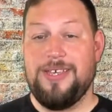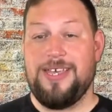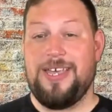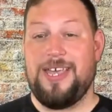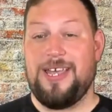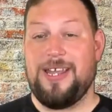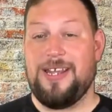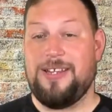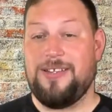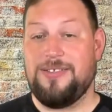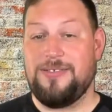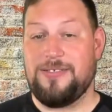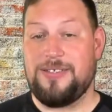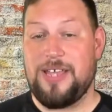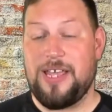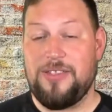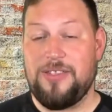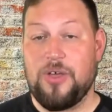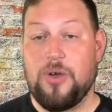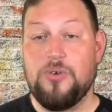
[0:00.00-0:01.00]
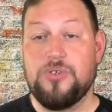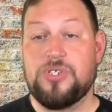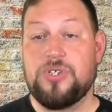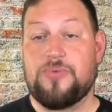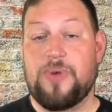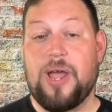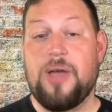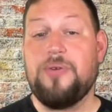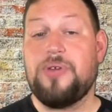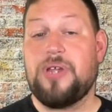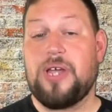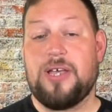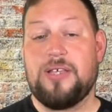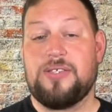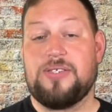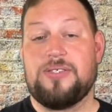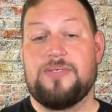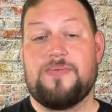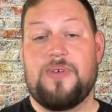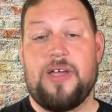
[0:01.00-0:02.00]
and those around
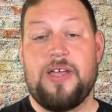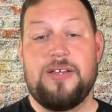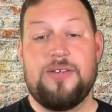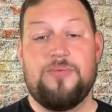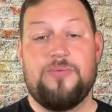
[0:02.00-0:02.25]
us, right?